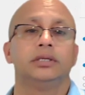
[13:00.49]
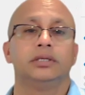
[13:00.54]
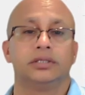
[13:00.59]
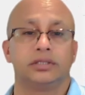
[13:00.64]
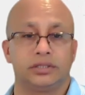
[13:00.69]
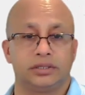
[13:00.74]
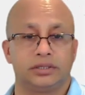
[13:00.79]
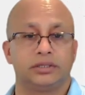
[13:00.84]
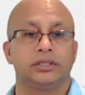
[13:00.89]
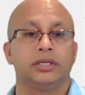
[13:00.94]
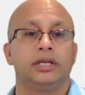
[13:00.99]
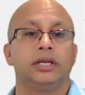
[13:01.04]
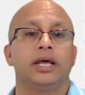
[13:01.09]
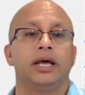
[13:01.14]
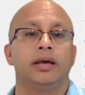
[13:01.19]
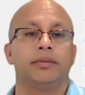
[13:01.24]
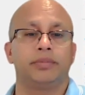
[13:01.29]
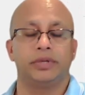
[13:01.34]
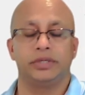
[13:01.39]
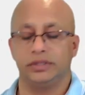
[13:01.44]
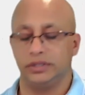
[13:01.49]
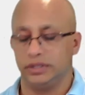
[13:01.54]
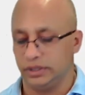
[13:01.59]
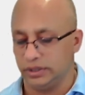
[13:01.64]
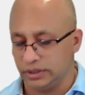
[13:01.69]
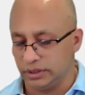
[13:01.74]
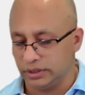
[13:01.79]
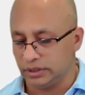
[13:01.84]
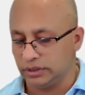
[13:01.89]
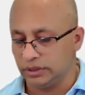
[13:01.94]
still happens
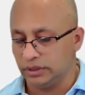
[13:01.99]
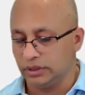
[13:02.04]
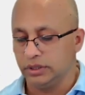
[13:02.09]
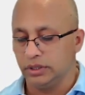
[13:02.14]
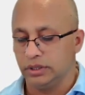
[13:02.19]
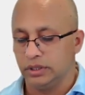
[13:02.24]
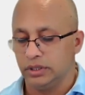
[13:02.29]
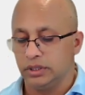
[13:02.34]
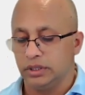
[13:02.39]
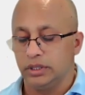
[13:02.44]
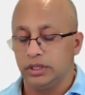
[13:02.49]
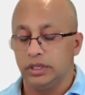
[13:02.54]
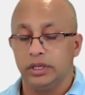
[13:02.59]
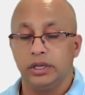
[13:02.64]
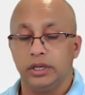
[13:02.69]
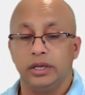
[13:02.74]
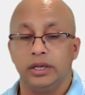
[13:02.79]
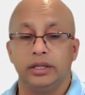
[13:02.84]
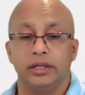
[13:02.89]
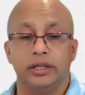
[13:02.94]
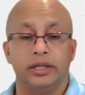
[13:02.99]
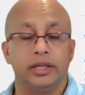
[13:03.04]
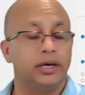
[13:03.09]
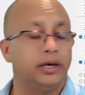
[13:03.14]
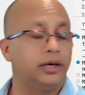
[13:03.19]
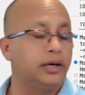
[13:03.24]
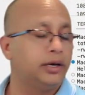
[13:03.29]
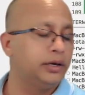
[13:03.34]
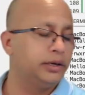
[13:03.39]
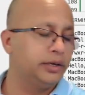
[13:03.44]
in the
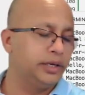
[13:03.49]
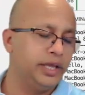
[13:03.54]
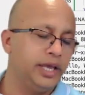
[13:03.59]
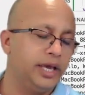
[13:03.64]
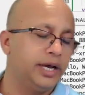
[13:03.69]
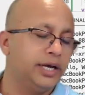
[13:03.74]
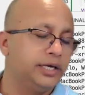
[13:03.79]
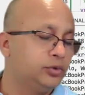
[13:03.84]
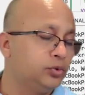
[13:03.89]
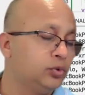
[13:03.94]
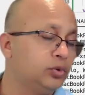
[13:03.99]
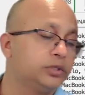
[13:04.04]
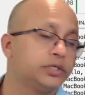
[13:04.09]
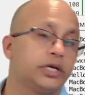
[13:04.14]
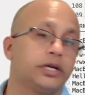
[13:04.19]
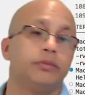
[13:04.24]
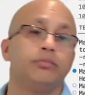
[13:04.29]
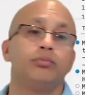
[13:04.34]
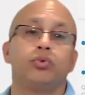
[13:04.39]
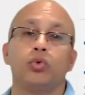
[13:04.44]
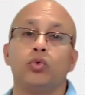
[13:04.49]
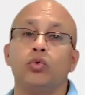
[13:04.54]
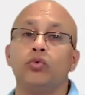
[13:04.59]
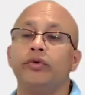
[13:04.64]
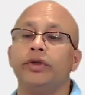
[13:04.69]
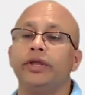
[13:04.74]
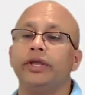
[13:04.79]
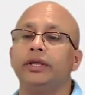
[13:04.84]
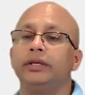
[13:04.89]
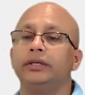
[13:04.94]
AI tools are
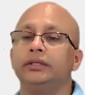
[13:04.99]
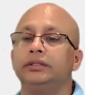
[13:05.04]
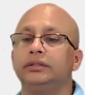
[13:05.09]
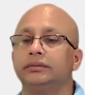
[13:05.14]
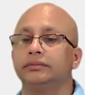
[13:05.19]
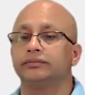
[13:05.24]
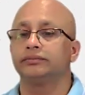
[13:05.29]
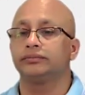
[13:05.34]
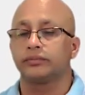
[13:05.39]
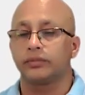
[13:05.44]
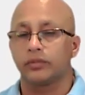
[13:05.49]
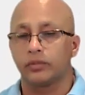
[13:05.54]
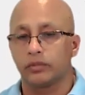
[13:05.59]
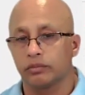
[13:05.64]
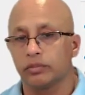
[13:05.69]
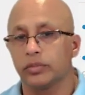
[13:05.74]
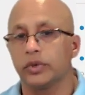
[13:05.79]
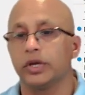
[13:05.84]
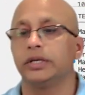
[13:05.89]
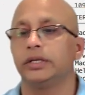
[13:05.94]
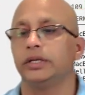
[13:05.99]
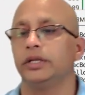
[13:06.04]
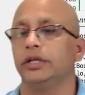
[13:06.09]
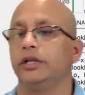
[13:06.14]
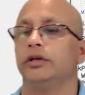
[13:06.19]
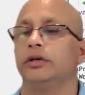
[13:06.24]
improving, but